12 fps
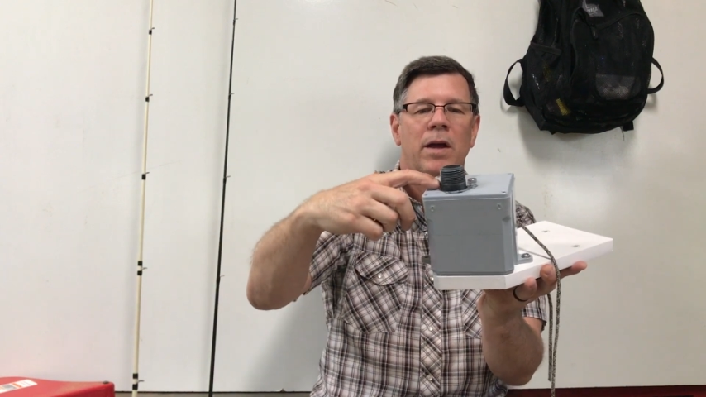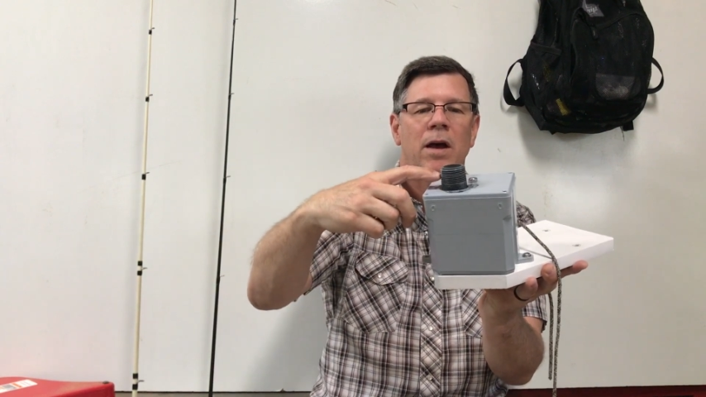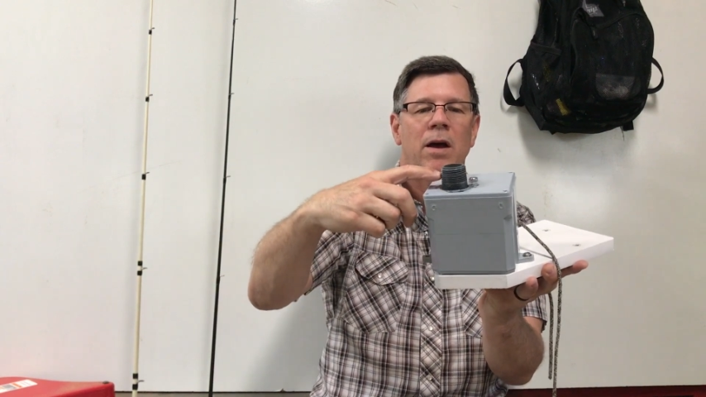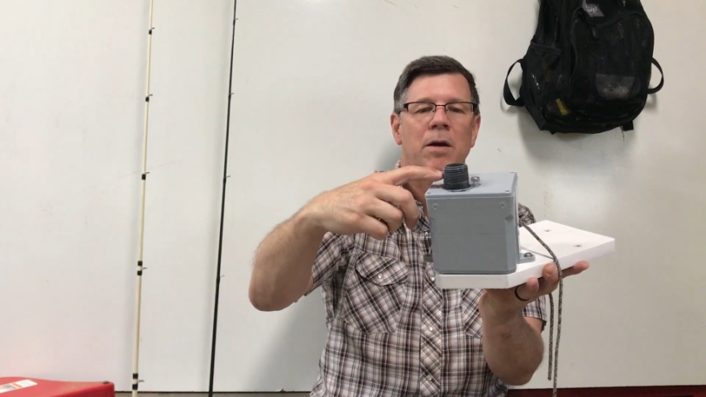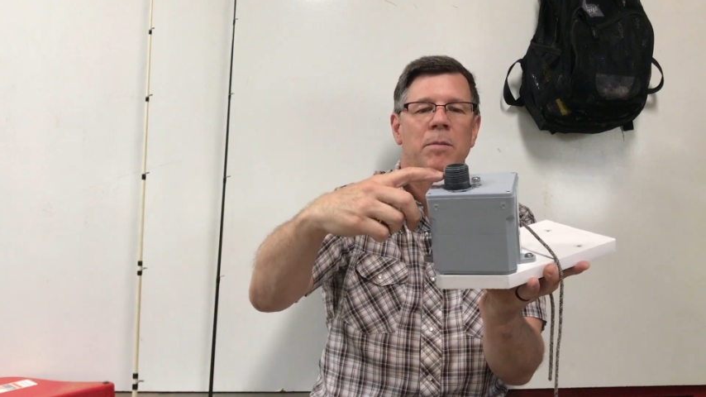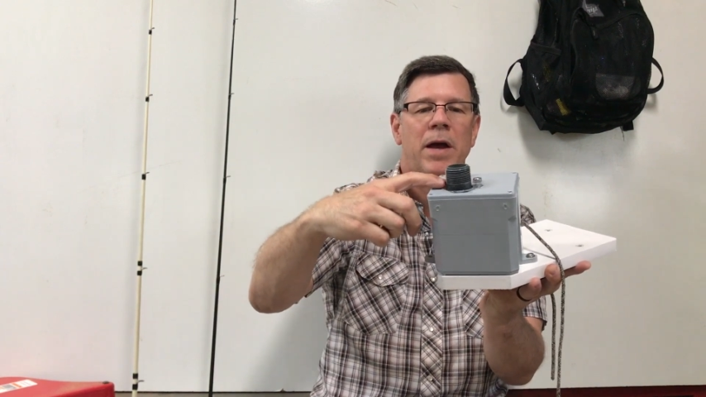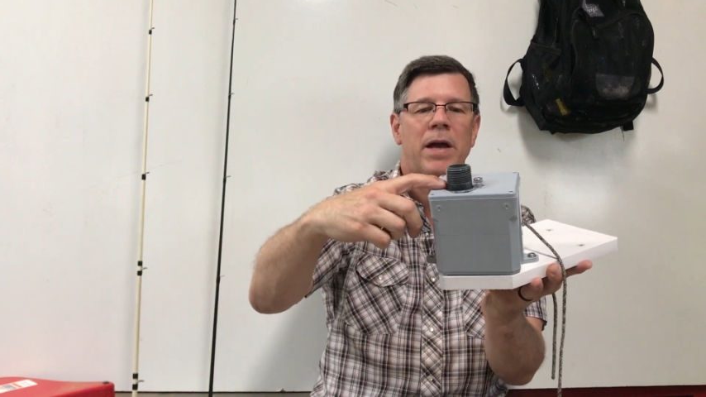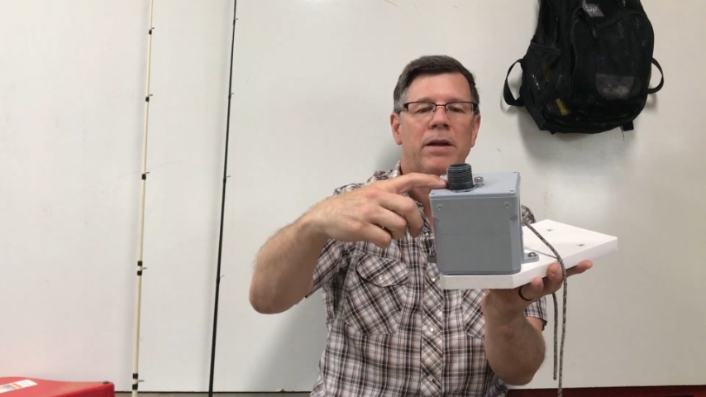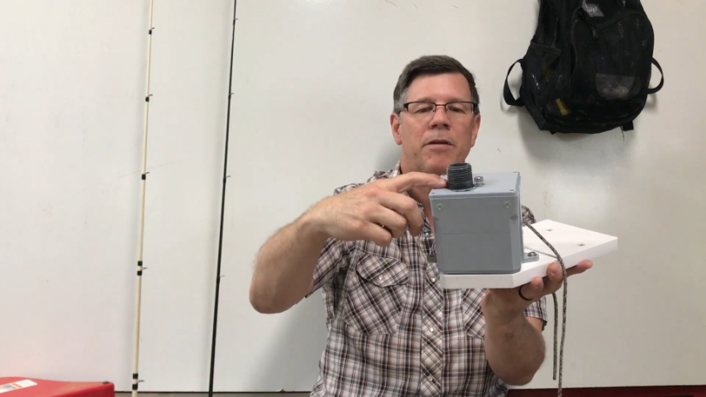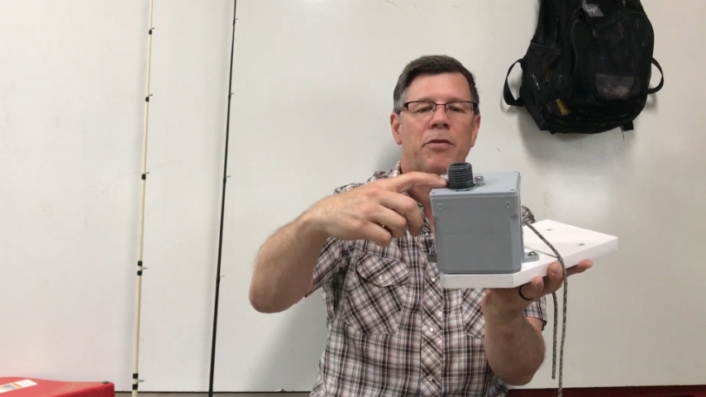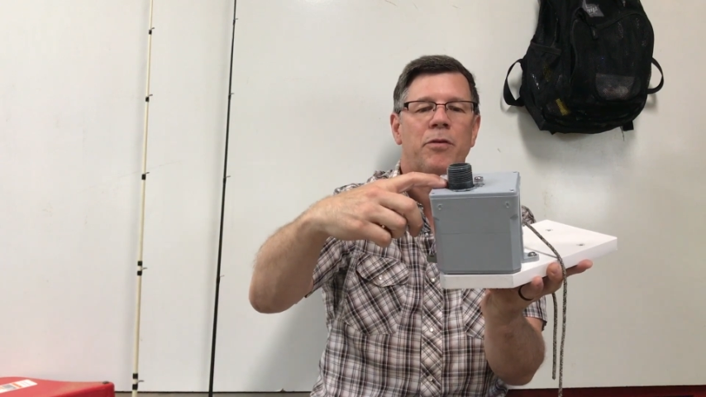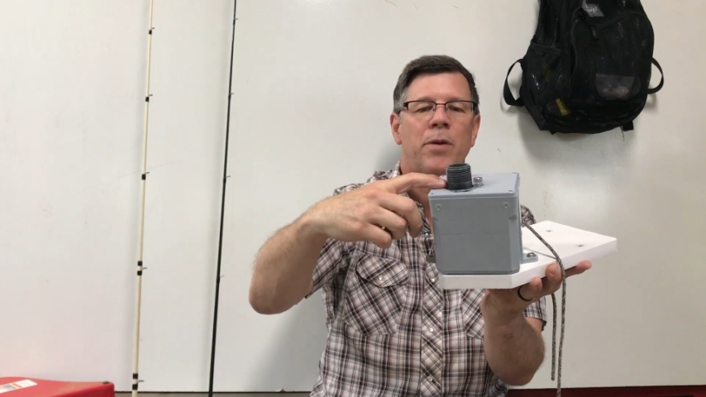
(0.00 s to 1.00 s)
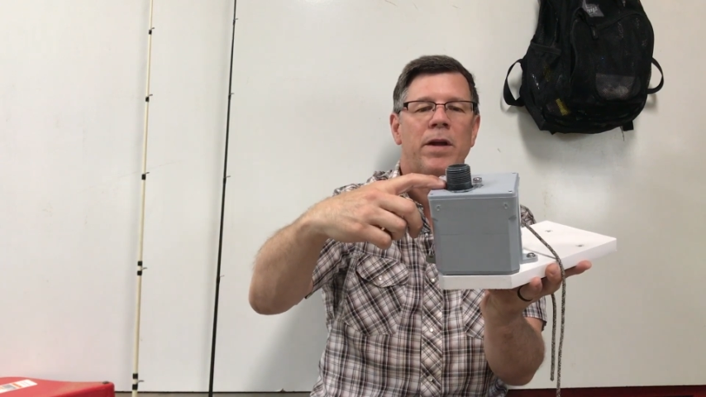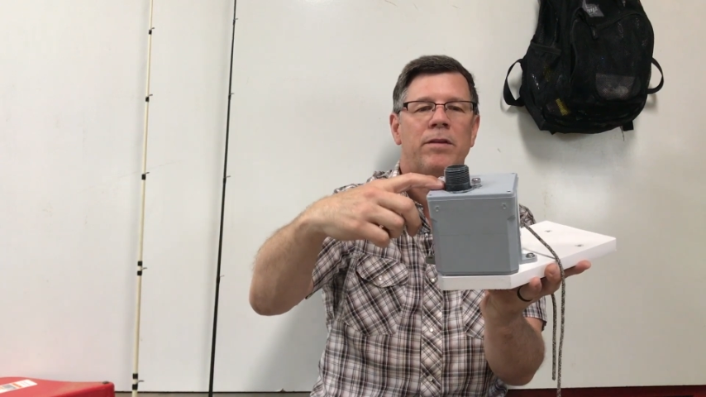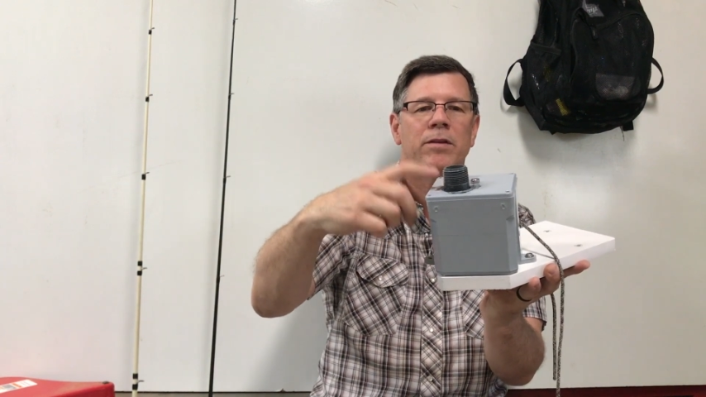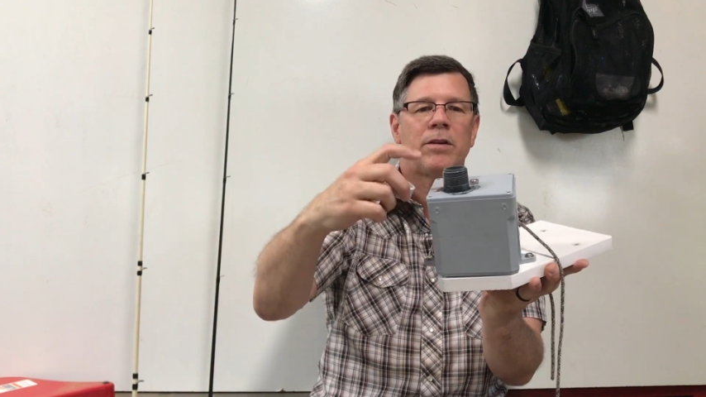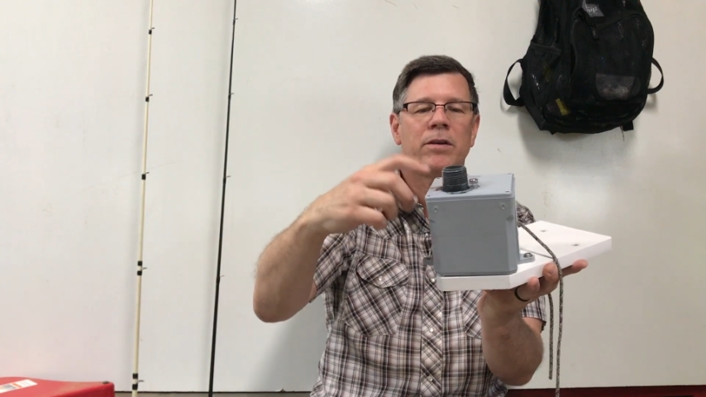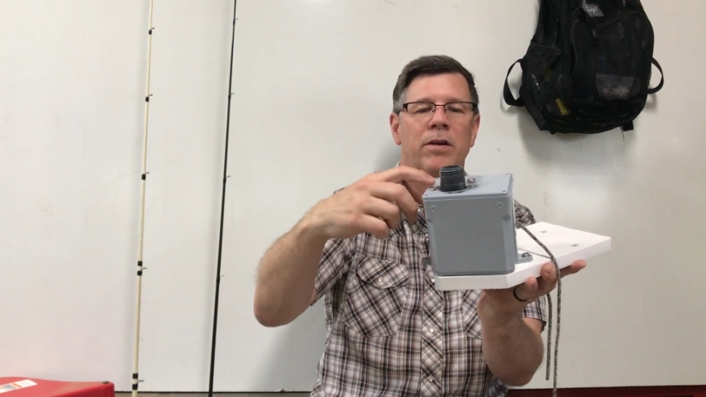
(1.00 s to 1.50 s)
I had enough
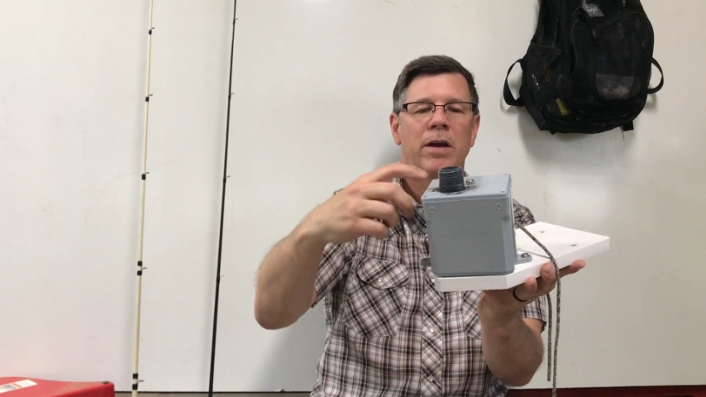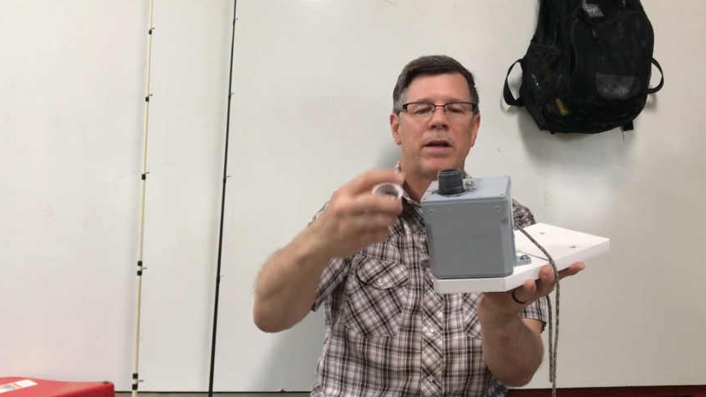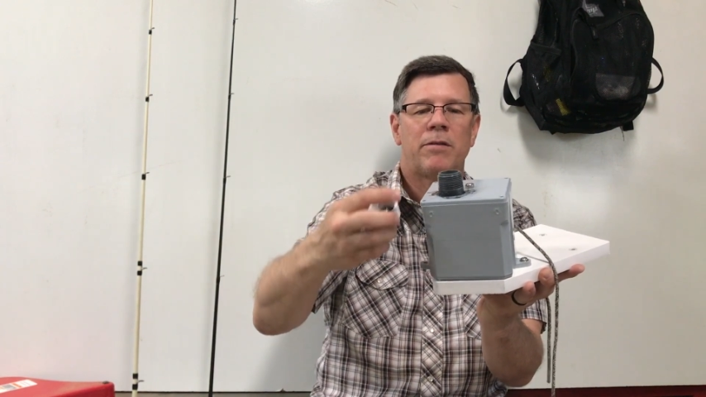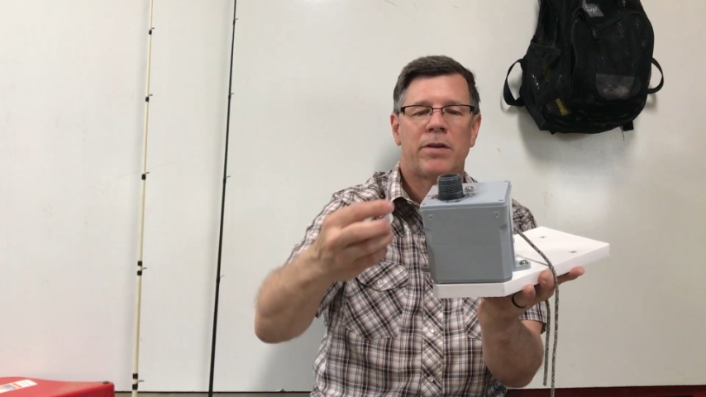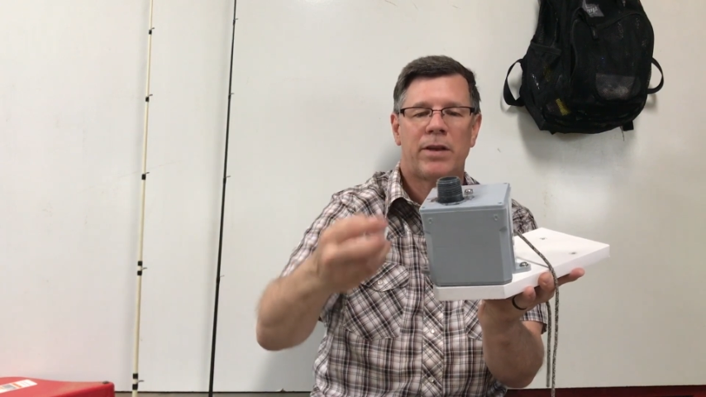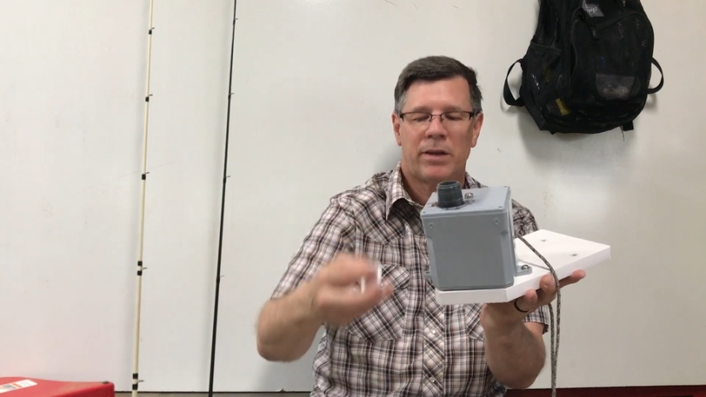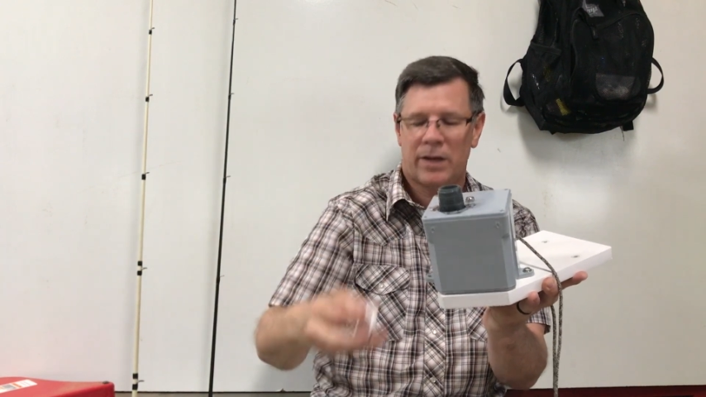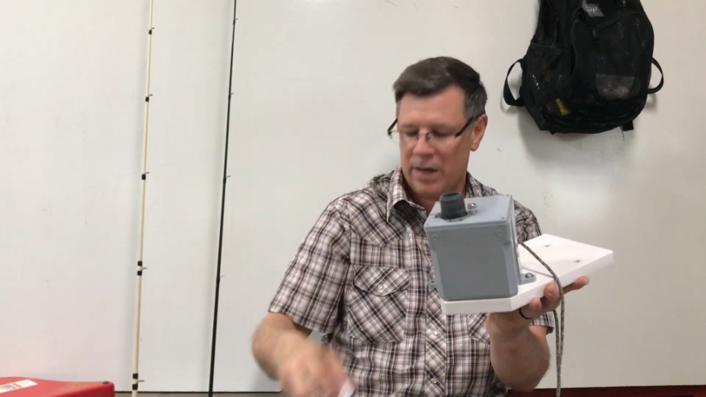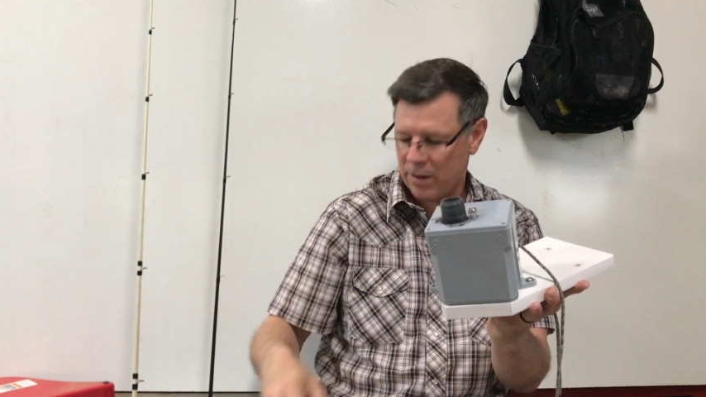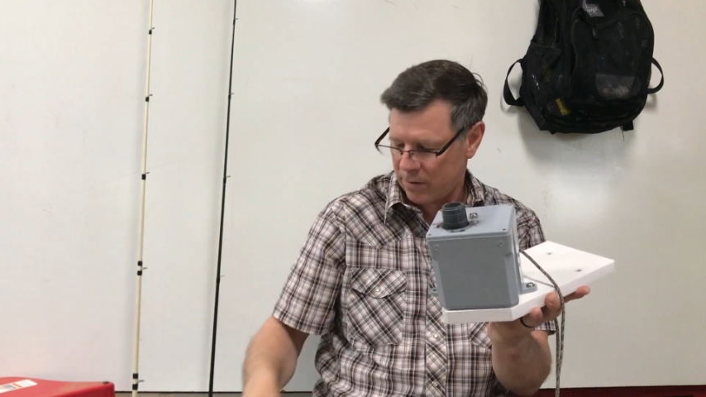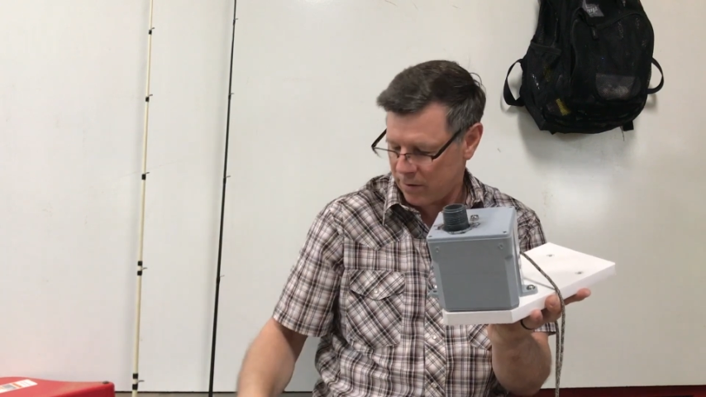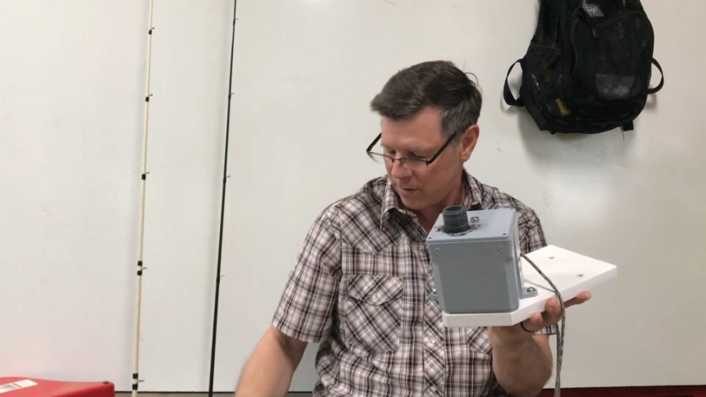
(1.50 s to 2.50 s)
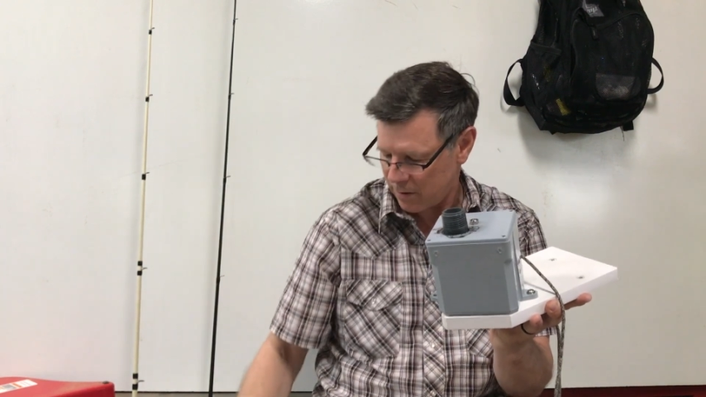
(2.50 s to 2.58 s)
threads to tighten everything together.